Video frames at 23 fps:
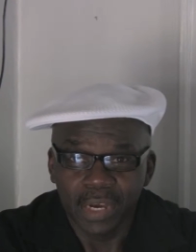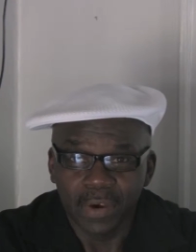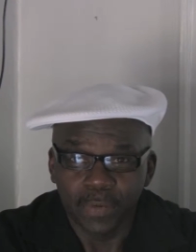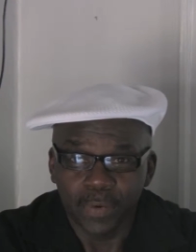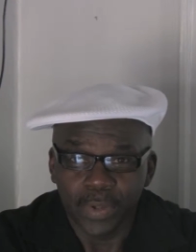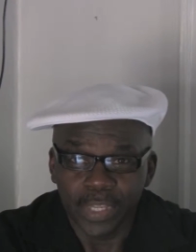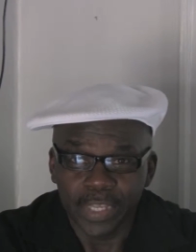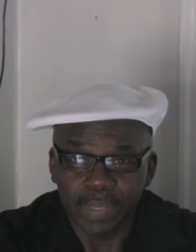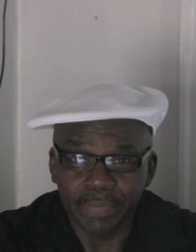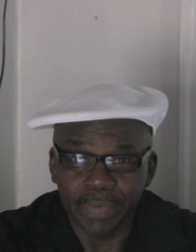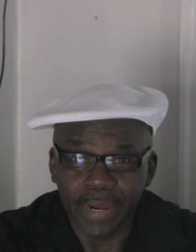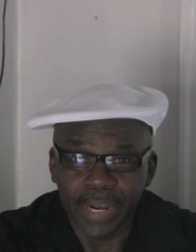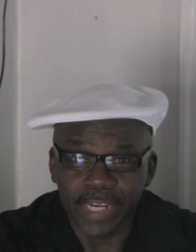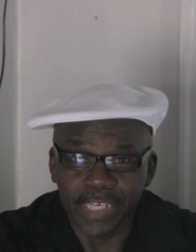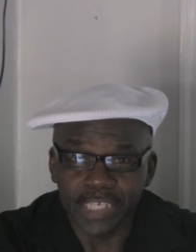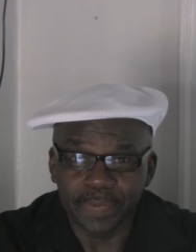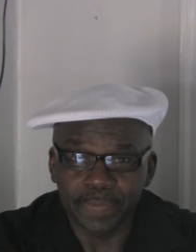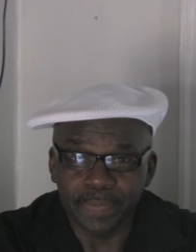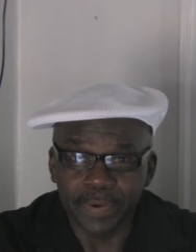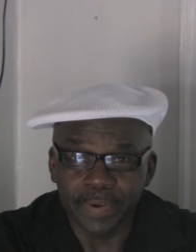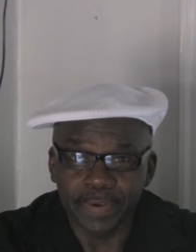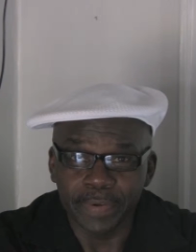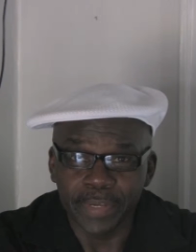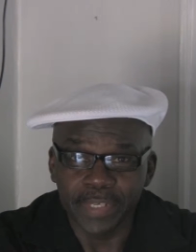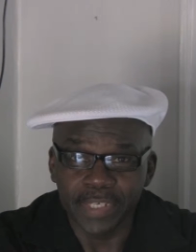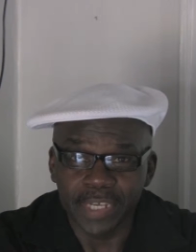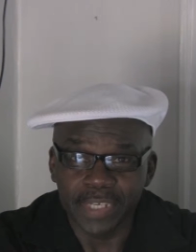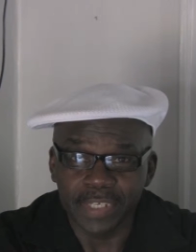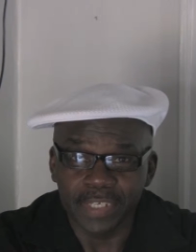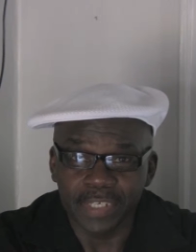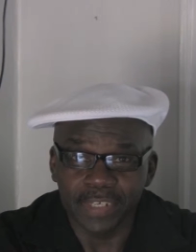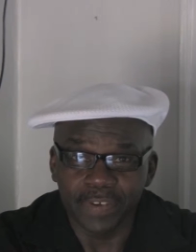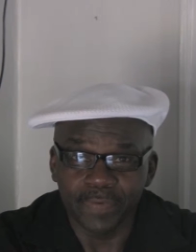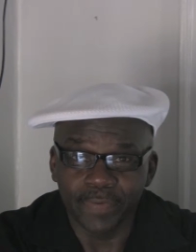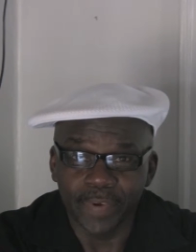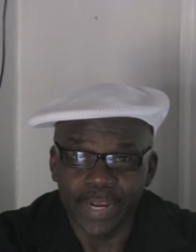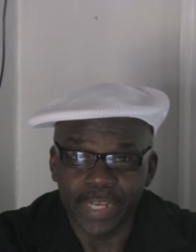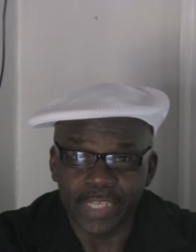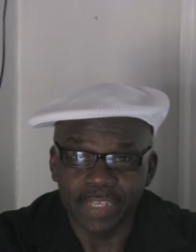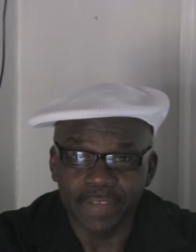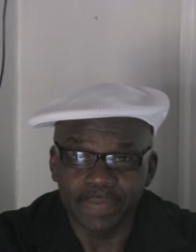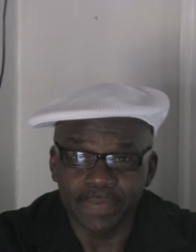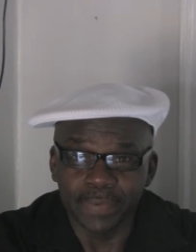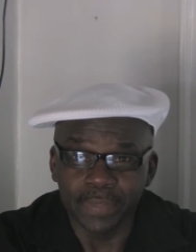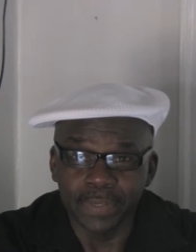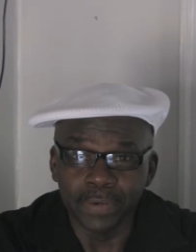Well, in my experience as a
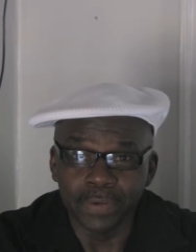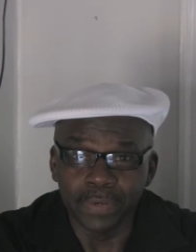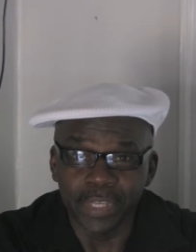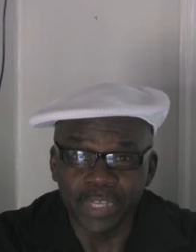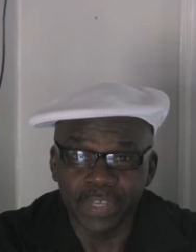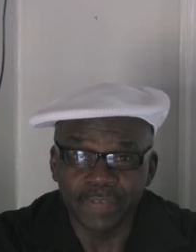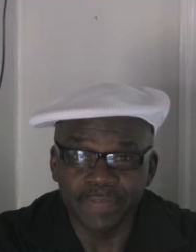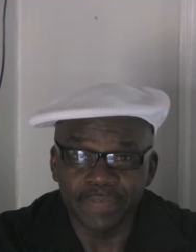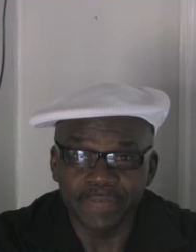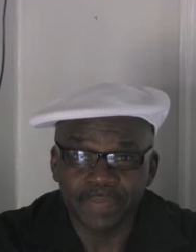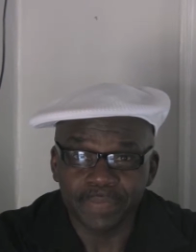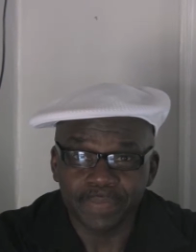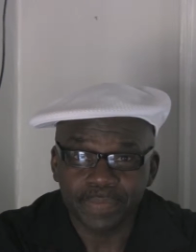director of New Leaf